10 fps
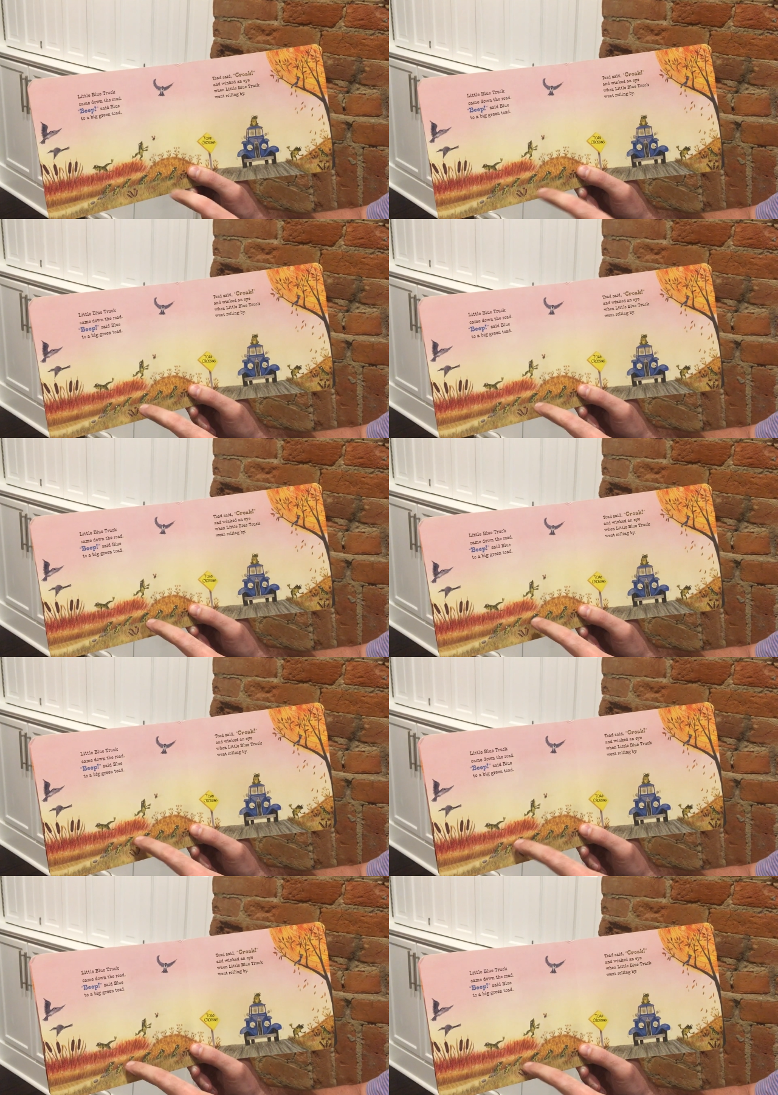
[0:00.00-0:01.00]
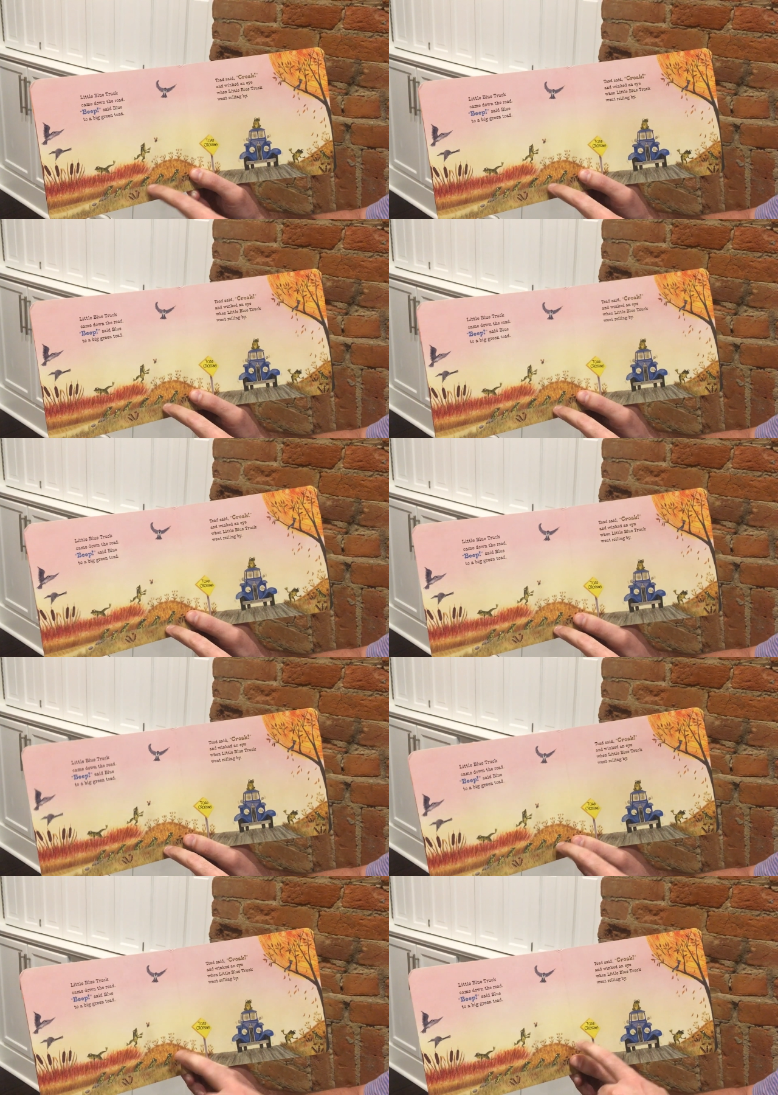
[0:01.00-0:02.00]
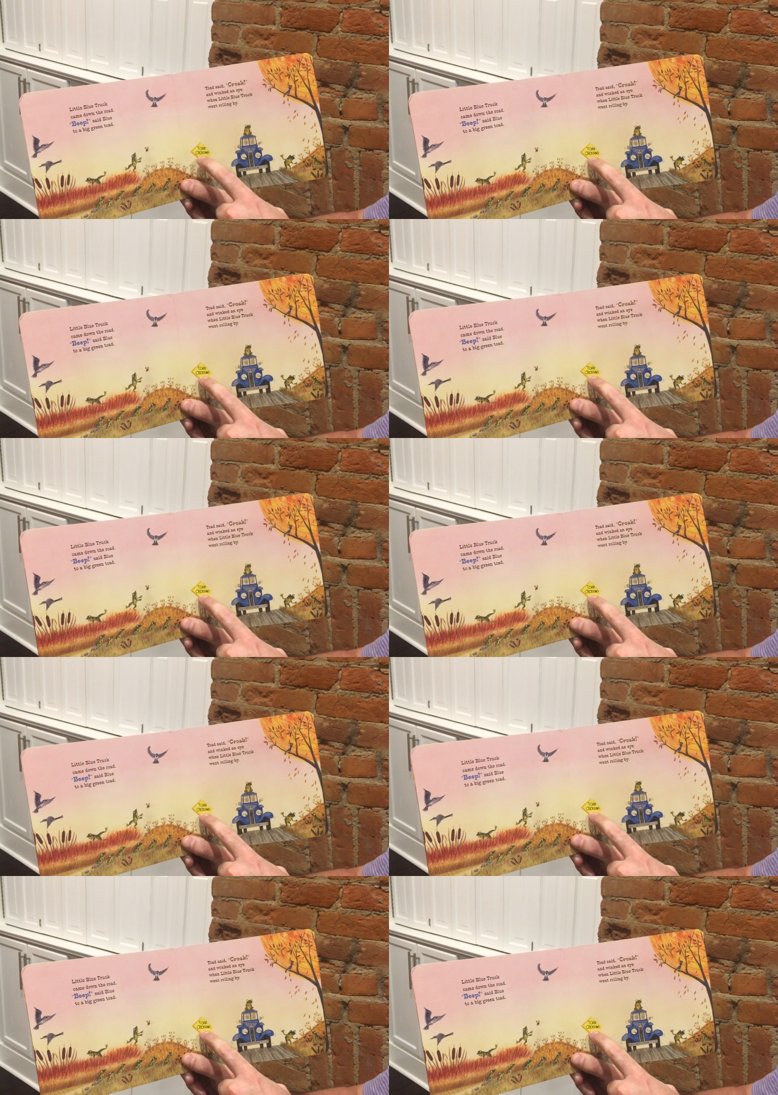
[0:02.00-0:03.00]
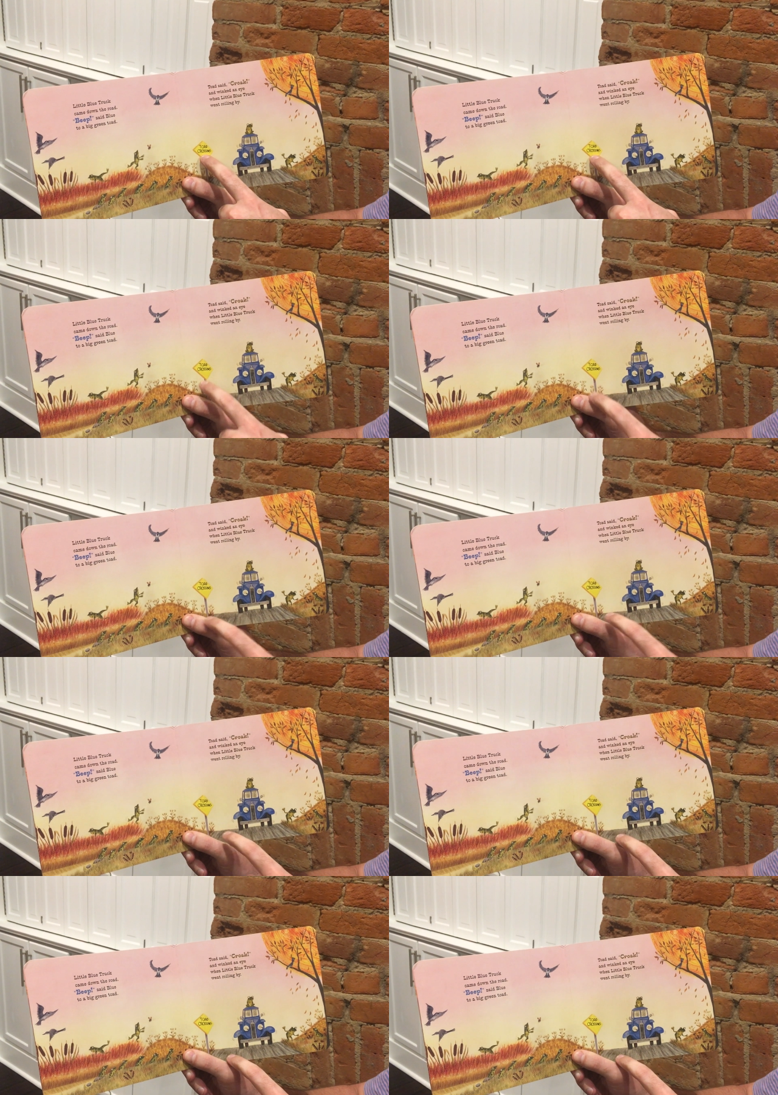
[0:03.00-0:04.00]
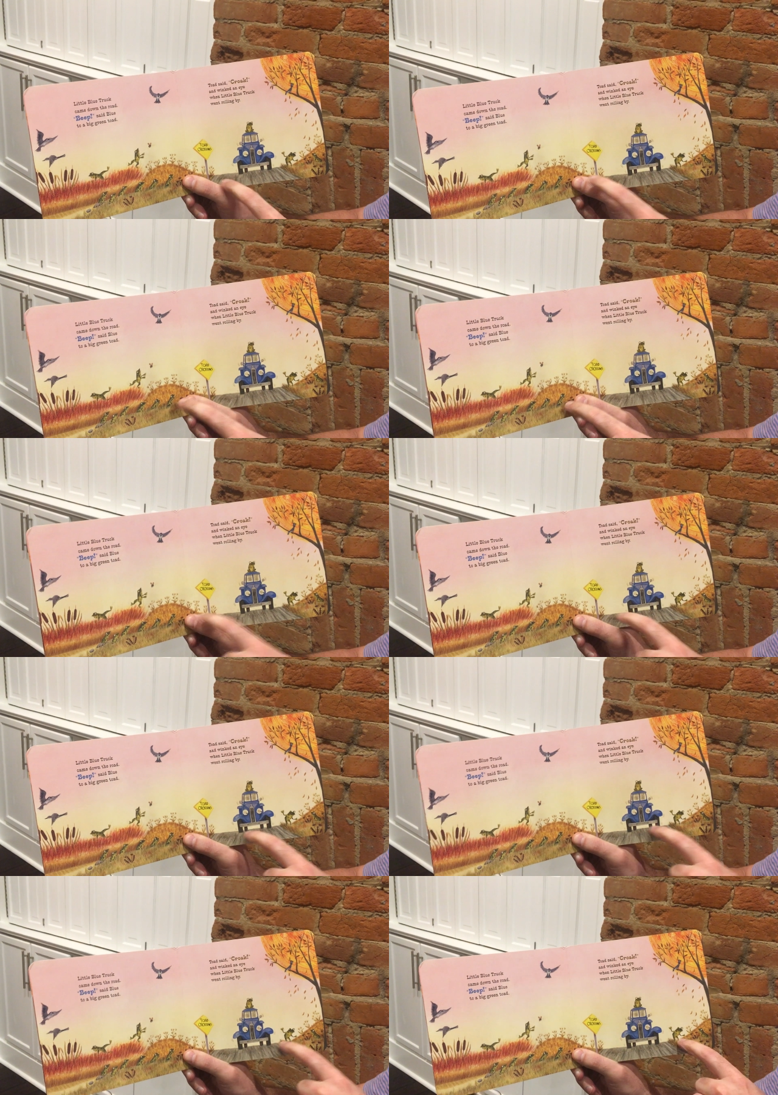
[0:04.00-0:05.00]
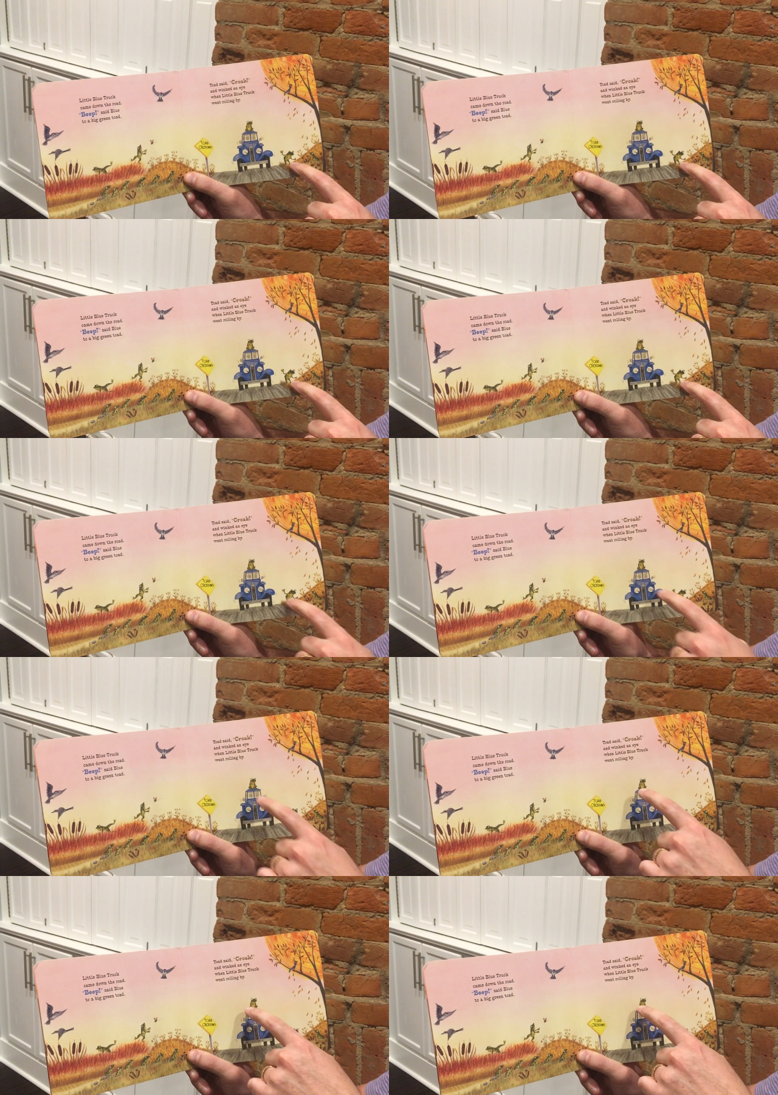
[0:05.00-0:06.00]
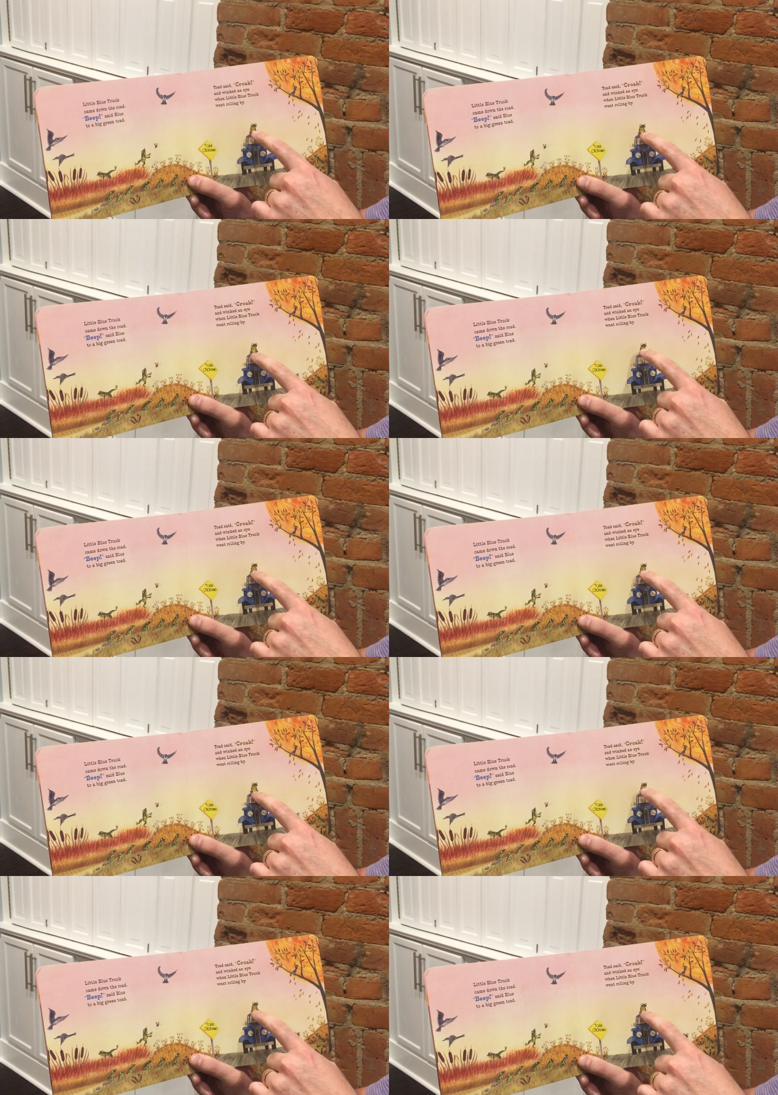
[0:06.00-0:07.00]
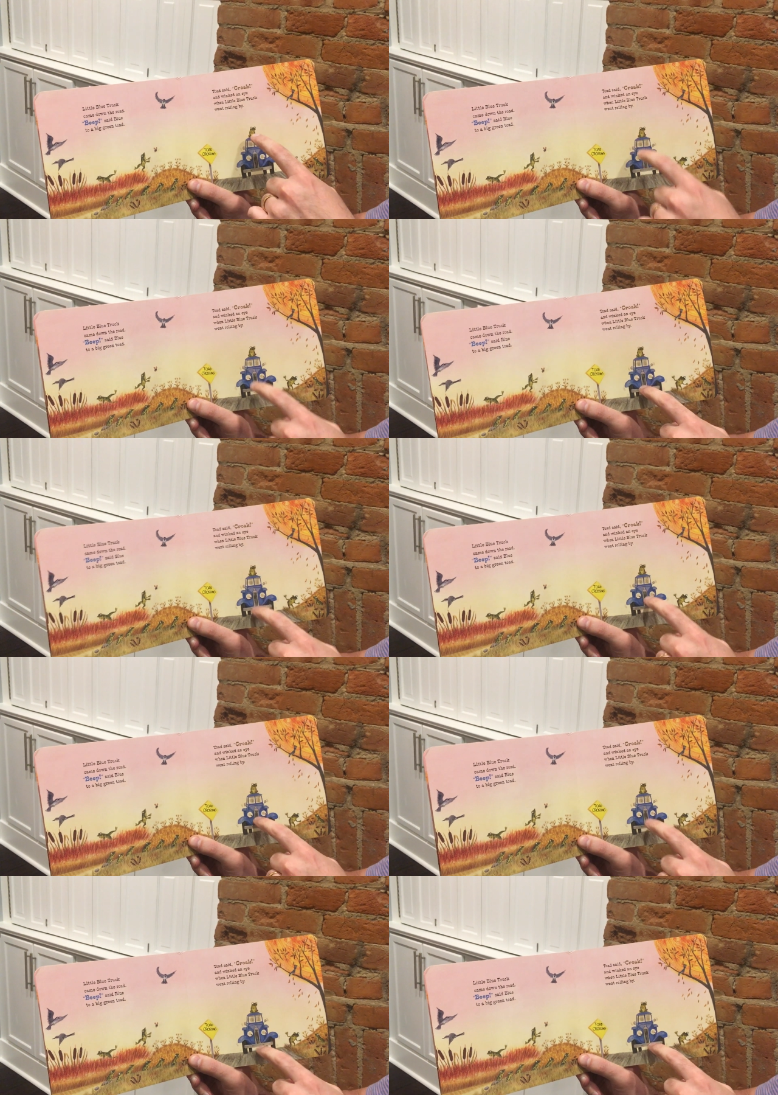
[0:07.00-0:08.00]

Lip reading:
Nobody's mouth can be seen.